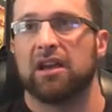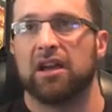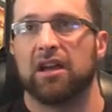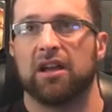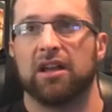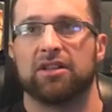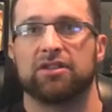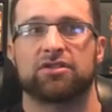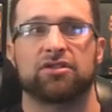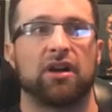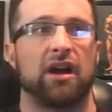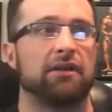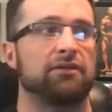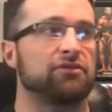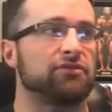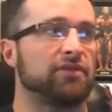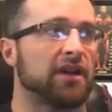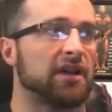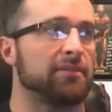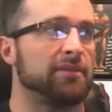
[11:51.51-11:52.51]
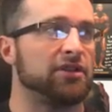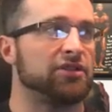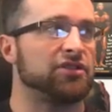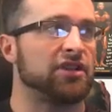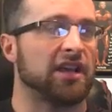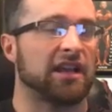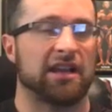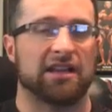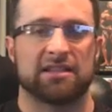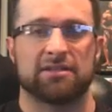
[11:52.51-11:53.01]
And so I would recommend
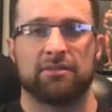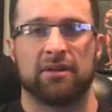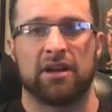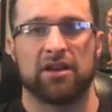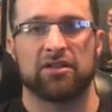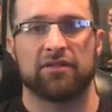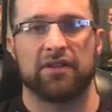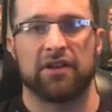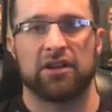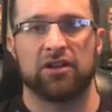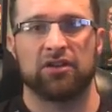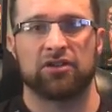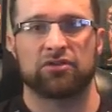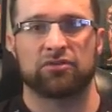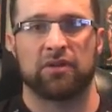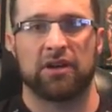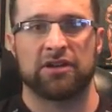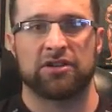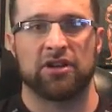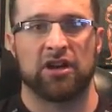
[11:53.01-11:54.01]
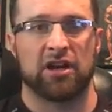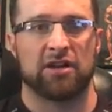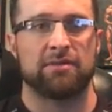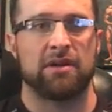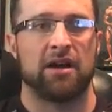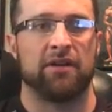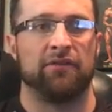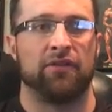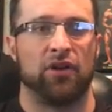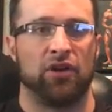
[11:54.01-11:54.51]
checking out some of my other videos where I talk
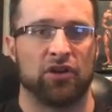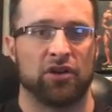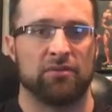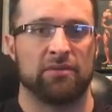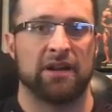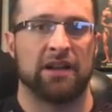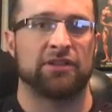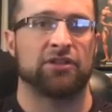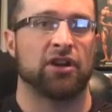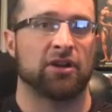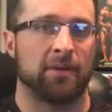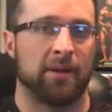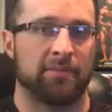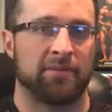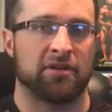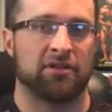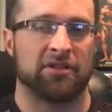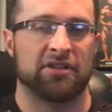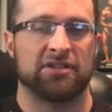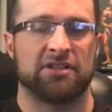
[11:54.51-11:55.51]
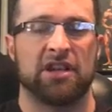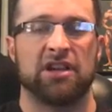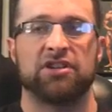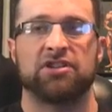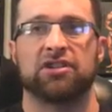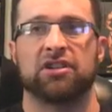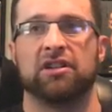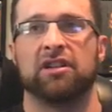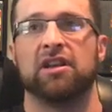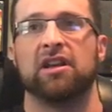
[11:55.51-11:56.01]
about volume and I talk about
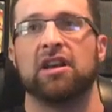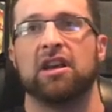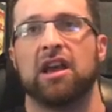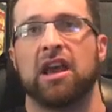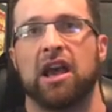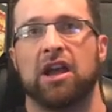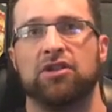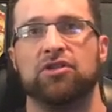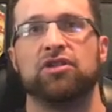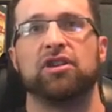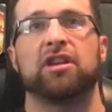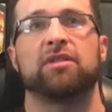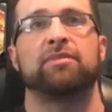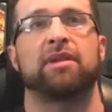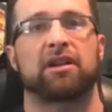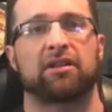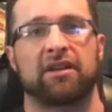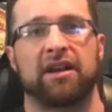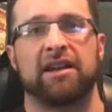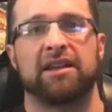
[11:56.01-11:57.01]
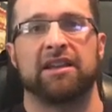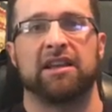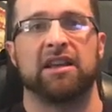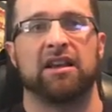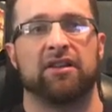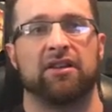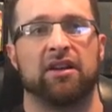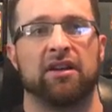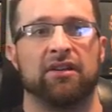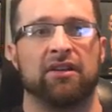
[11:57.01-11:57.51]
periodization, and you can get a better
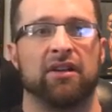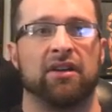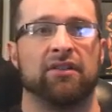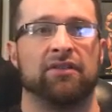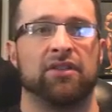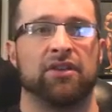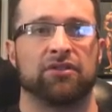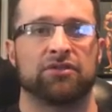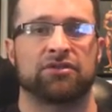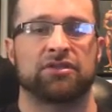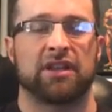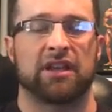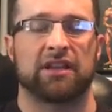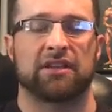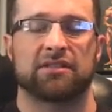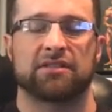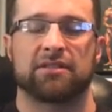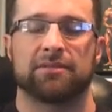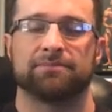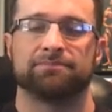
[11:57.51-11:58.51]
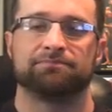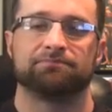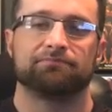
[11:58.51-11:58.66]
idea of those things.